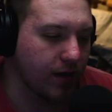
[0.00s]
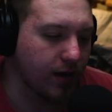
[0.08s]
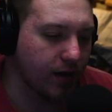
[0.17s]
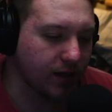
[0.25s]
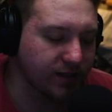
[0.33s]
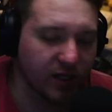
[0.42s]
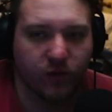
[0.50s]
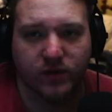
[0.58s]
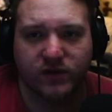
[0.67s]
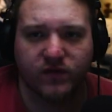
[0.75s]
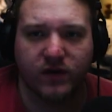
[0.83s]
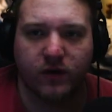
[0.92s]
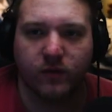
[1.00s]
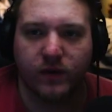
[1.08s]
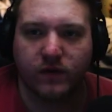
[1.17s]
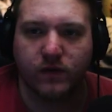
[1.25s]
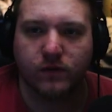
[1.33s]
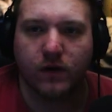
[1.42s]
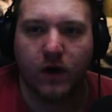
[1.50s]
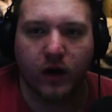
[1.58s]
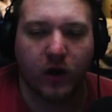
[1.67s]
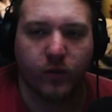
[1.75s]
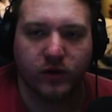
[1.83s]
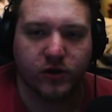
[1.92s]
because I don't want this video to be too long. I
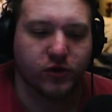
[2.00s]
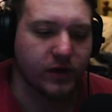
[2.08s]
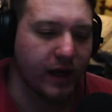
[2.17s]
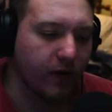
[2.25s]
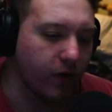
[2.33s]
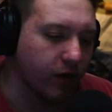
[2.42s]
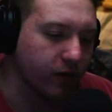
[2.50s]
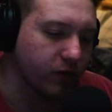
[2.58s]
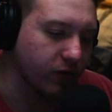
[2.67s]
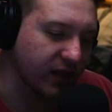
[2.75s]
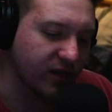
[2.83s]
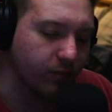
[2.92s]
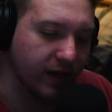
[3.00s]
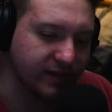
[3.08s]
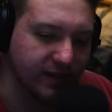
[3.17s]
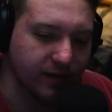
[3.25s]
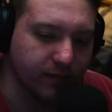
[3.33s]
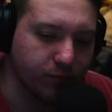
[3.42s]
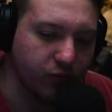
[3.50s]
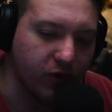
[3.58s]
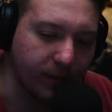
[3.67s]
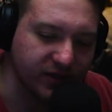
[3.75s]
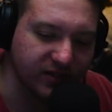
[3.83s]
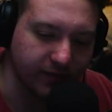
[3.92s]
don't want it to drag on. You'll get the basic
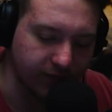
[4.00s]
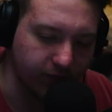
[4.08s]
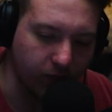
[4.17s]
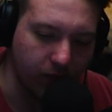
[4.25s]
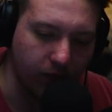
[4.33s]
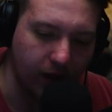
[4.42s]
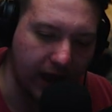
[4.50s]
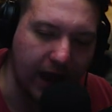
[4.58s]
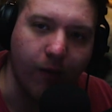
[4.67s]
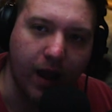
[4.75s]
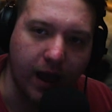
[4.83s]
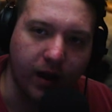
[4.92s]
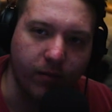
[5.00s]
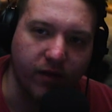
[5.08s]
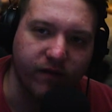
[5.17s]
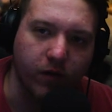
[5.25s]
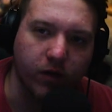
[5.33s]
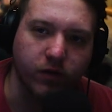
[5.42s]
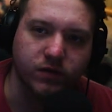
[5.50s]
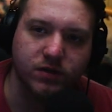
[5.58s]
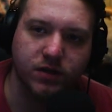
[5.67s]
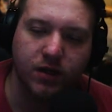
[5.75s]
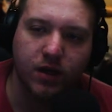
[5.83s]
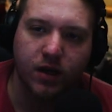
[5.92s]
premise of how I edit my photos
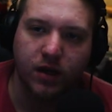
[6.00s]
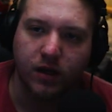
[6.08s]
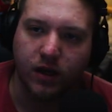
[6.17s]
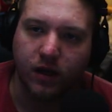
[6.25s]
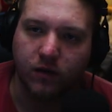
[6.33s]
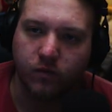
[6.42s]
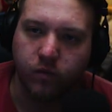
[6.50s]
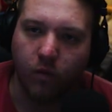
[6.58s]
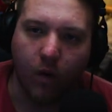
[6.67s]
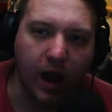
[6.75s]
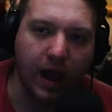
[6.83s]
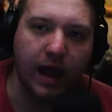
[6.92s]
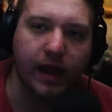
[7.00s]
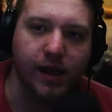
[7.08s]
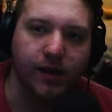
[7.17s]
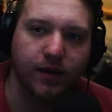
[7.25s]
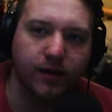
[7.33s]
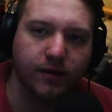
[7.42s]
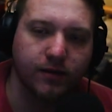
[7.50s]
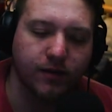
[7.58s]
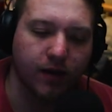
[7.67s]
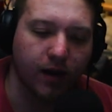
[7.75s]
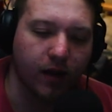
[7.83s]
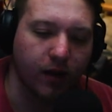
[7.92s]
and why
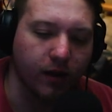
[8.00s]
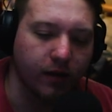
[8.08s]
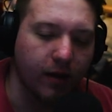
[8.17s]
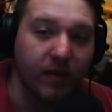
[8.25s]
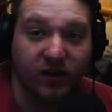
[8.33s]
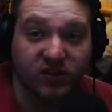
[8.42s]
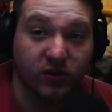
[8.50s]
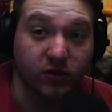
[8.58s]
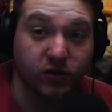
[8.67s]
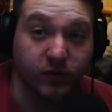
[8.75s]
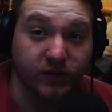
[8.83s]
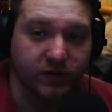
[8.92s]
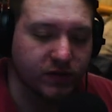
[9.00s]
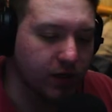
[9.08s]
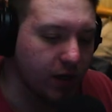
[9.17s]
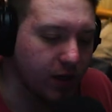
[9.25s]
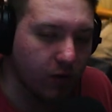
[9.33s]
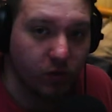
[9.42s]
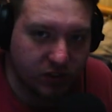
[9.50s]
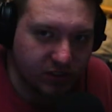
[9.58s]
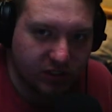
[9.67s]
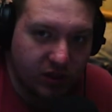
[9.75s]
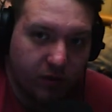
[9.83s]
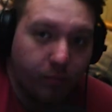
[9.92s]
I make certain choices, which
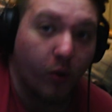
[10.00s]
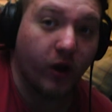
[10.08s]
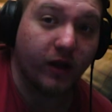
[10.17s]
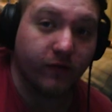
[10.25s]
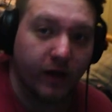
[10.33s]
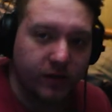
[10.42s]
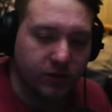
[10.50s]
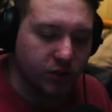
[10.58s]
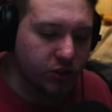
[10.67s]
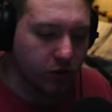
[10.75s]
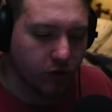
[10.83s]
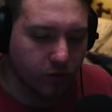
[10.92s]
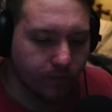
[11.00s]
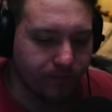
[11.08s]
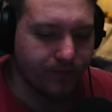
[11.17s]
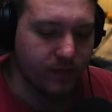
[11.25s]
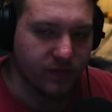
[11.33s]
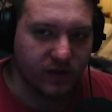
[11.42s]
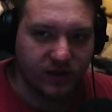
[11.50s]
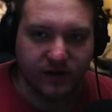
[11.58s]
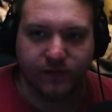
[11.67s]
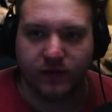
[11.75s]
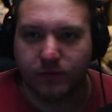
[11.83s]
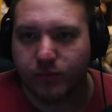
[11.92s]
is the point, right? To show
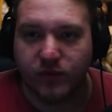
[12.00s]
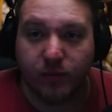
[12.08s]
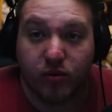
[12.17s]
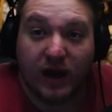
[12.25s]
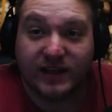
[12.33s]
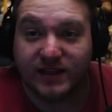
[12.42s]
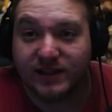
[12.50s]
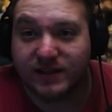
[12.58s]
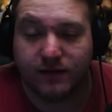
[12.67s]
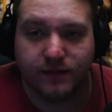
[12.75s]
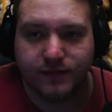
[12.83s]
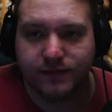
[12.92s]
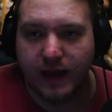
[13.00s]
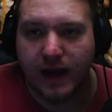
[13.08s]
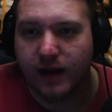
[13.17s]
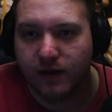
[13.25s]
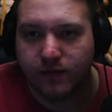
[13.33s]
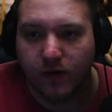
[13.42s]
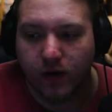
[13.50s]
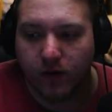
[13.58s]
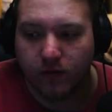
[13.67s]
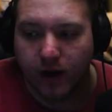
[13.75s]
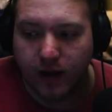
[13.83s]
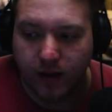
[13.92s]
the process of editing a photo,
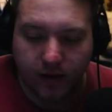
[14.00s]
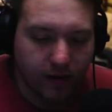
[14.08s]
right?